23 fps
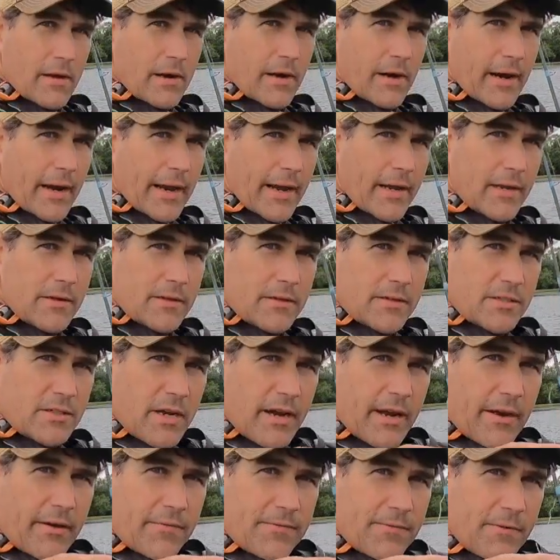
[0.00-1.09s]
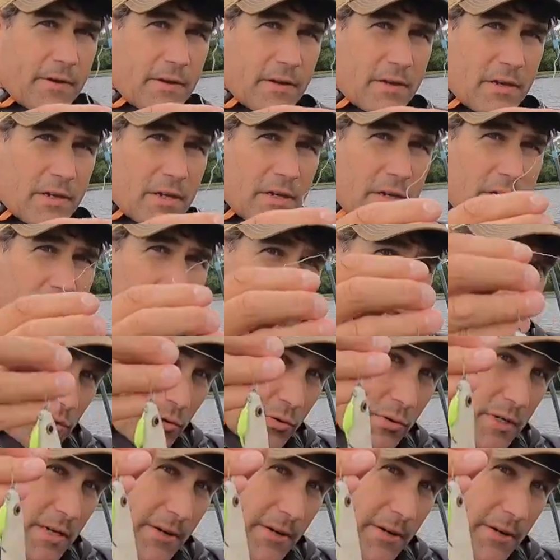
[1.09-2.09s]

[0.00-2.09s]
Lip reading: All right, so I have two